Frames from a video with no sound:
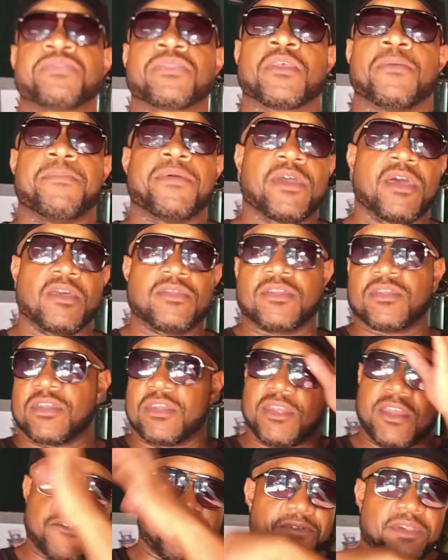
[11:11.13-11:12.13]
Because it's
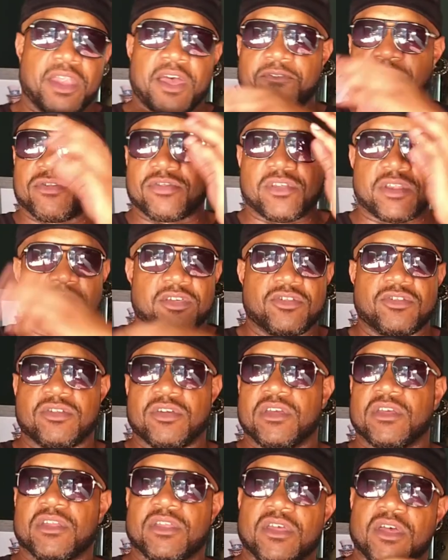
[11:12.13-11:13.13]
different levels to this
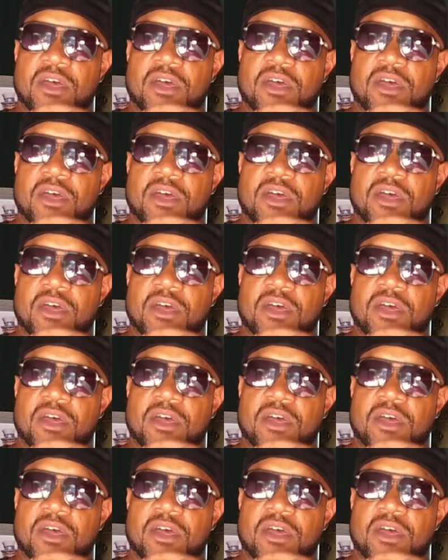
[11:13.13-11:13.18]
shit.